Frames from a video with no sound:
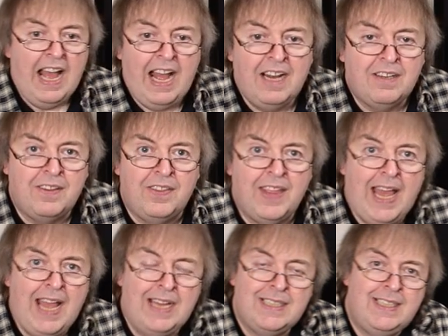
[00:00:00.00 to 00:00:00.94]
and
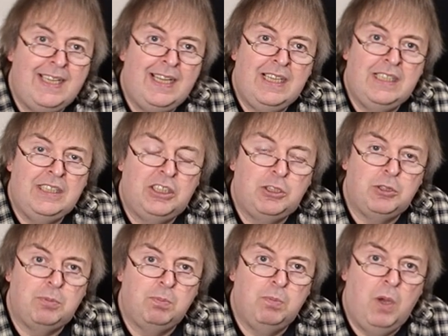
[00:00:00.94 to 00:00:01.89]
that
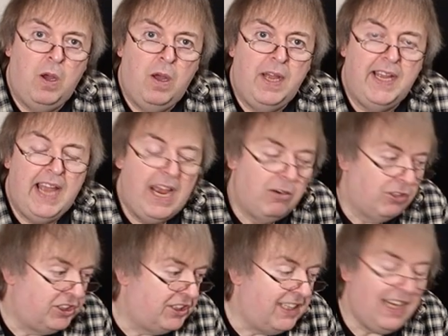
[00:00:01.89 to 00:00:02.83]
is my
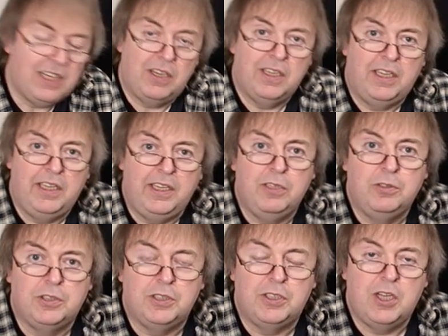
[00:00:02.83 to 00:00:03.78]
heresy, and I
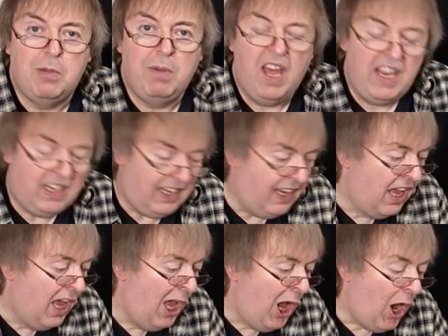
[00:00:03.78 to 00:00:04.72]
use the term lately,
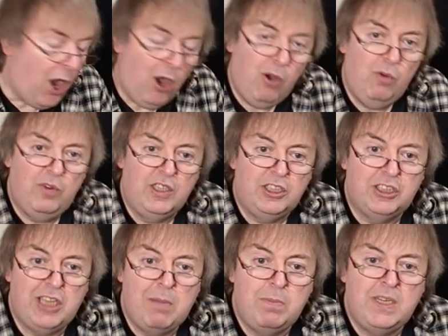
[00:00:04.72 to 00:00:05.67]
of
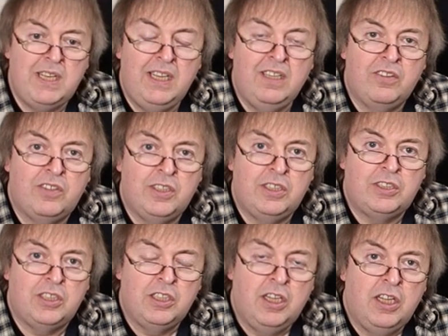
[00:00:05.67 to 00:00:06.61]
accepting
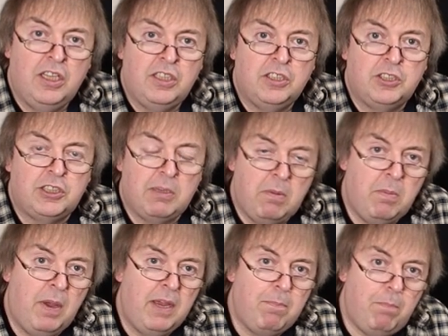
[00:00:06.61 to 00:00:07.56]
that some of
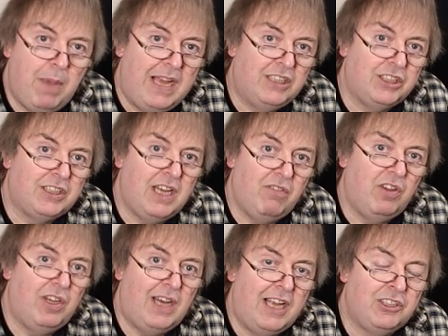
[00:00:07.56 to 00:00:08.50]
my best
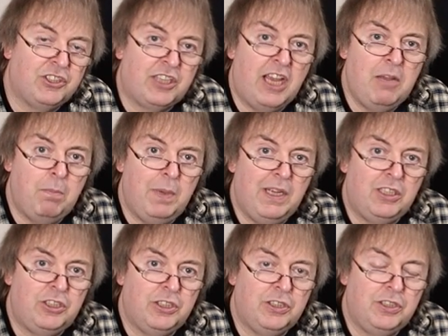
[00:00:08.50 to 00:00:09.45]
ever landscape
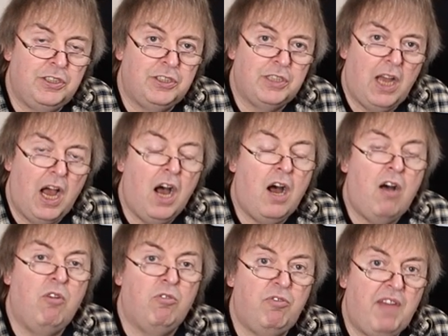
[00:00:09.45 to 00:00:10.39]
pictures
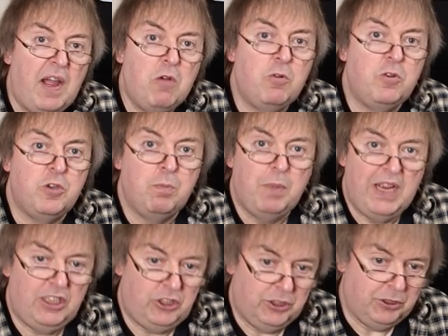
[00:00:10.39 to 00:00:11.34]
are found
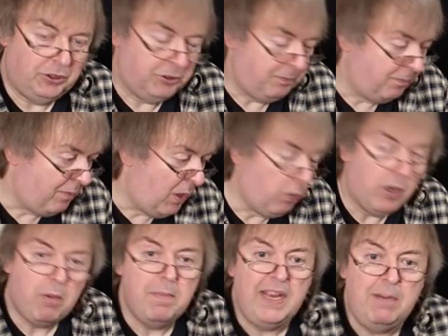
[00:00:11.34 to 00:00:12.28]
pictures. What
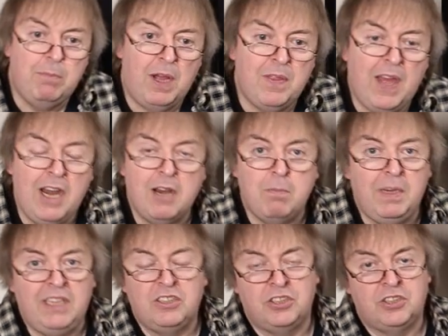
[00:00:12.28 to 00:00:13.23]
I mean by that
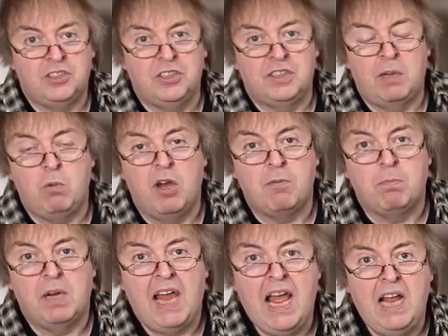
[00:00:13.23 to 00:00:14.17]
means that they
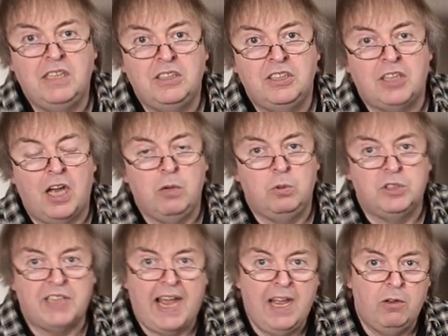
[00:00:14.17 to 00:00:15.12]
weren't planned. I
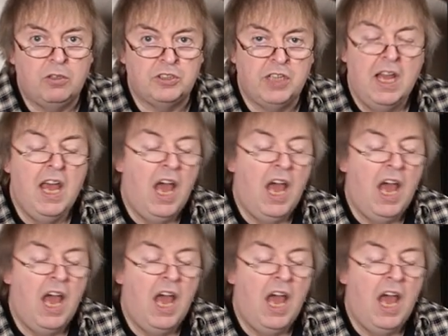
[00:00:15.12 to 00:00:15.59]
was out.